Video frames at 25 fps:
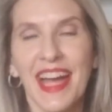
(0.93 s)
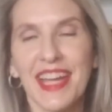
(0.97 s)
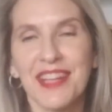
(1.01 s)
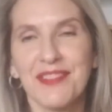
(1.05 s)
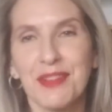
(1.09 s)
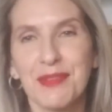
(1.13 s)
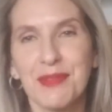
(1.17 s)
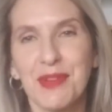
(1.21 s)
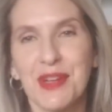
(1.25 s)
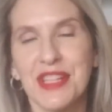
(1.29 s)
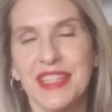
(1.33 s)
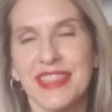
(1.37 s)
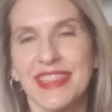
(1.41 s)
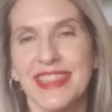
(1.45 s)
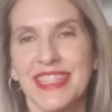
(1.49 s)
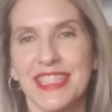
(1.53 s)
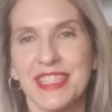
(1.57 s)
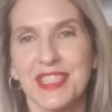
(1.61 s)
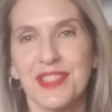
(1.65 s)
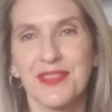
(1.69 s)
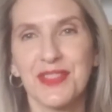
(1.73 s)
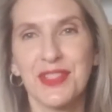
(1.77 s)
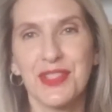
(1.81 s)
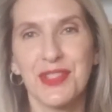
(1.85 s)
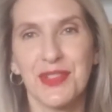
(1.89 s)
everyone,
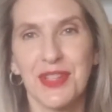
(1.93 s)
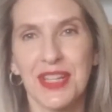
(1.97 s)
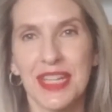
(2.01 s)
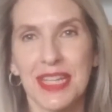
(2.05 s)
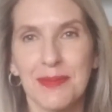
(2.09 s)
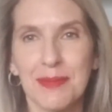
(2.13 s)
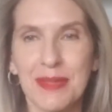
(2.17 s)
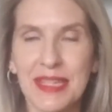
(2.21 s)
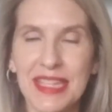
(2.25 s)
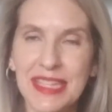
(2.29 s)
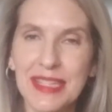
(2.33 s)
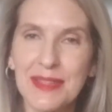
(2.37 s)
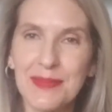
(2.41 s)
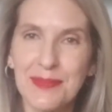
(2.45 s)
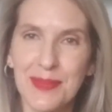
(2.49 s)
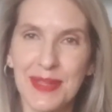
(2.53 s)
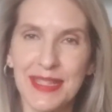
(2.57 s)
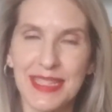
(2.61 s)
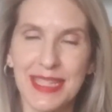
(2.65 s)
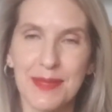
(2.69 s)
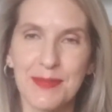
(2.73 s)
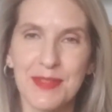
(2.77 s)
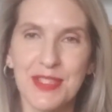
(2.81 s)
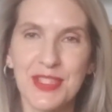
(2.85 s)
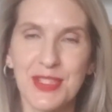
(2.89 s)
thanks for joining me. My
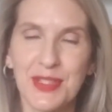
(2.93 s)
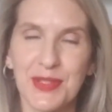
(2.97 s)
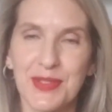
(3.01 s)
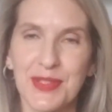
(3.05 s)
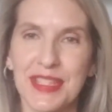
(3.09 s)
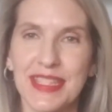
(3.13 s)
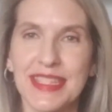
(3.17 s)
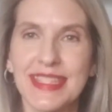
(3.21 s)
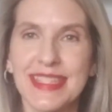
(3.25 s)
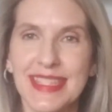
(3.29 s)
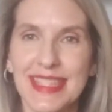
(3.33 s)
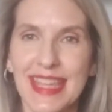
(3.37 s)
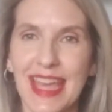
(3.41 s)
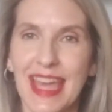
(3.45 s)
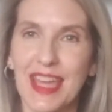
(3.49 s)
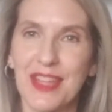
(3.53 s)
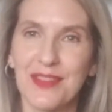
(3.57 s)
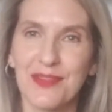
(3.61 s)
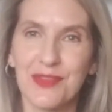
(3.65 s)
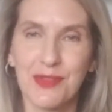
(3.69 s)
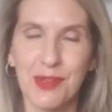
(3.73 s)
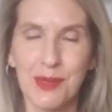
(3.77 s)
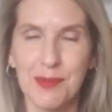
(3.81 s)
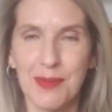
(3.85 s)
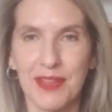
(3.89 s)
name is Chris
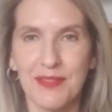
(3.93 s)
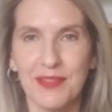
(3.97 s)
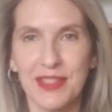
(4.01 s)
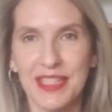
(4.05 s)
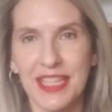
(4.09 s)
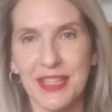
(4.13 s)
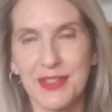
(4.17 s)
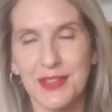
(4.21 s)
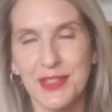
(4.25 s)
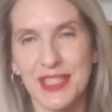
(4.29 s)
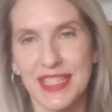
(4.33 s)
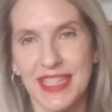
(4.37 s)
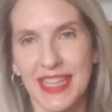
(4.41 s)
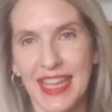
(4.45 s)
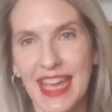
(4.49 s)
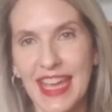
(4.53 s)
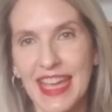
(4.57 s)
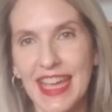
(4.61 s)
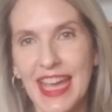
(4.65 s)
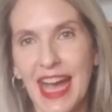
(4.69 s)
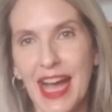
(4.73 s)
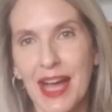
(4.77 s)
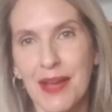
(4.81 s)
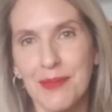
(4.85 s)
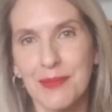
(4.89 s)
and for my video
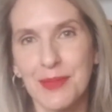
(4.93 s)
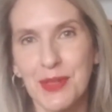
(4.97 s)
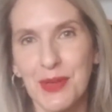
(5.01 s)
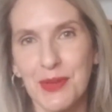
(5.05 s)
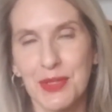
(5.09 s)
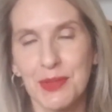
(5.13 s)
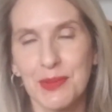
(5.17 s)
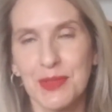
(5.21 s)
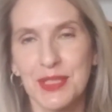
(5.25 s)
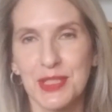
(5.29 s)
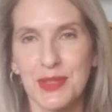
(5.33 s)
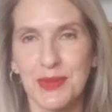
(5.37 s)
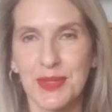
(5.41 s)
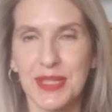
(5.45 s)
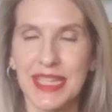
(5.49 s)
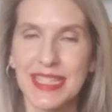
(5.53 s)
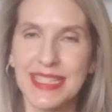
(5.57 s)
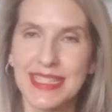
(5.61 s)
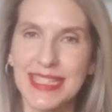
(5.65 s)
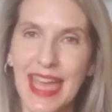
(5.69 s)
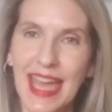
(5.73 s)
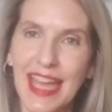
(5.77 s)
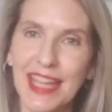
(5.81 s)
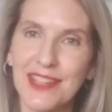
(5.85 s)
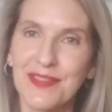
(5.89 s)
today, I'm going to be doing a
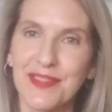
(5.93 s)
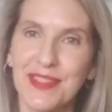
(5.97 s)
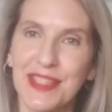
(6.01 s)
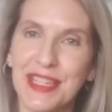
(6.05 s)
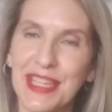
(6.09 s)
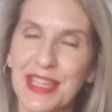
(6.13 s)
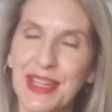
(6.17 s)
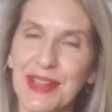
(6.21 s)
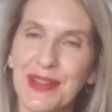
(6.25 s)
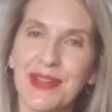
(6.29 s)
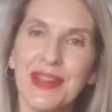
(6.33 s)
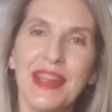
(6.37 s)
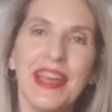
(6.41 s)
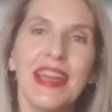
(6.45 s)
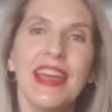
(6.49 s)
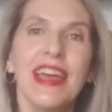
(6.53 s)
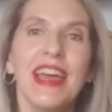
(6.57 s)
tag video.